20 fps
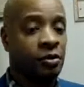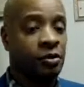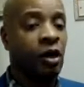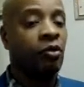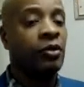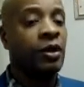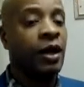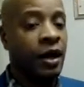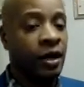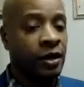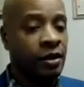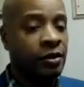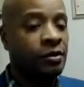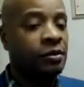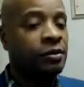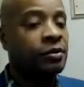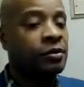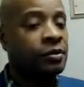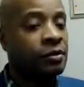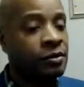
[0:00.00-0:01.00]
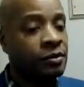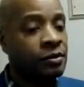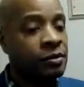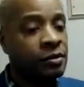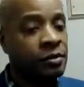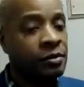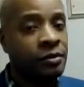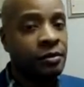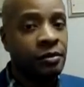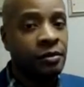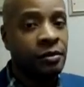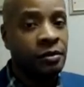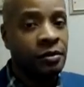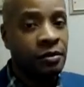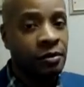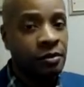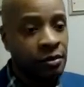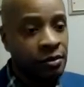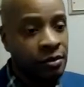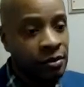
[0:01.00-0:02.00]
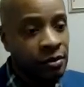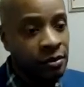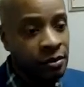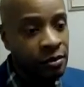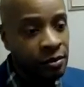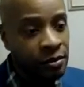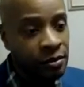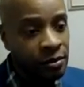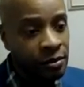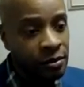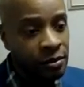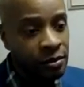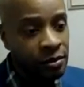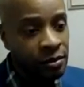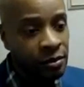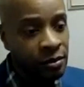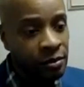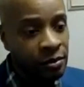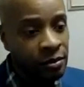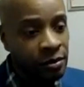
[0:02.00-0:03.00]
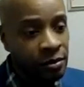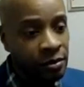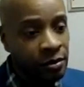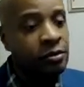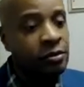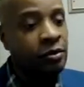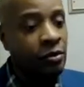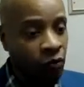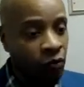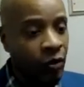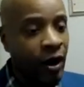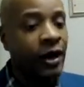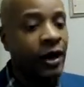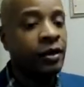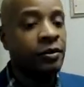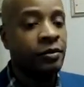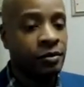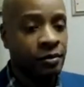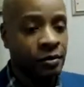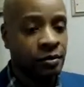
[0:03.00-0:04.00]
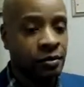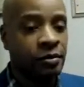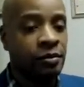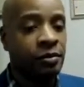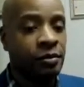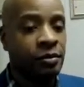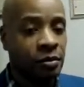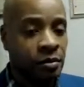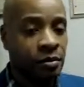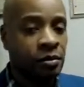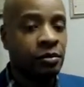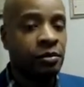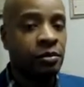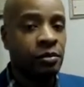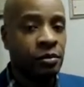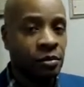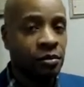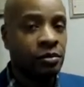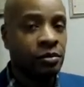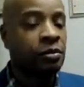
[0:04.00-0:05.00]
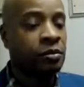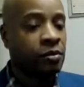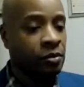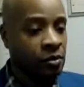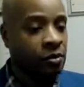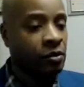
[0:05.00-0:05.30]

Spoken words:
Okay. So I paid my lawyer a little over $10,000.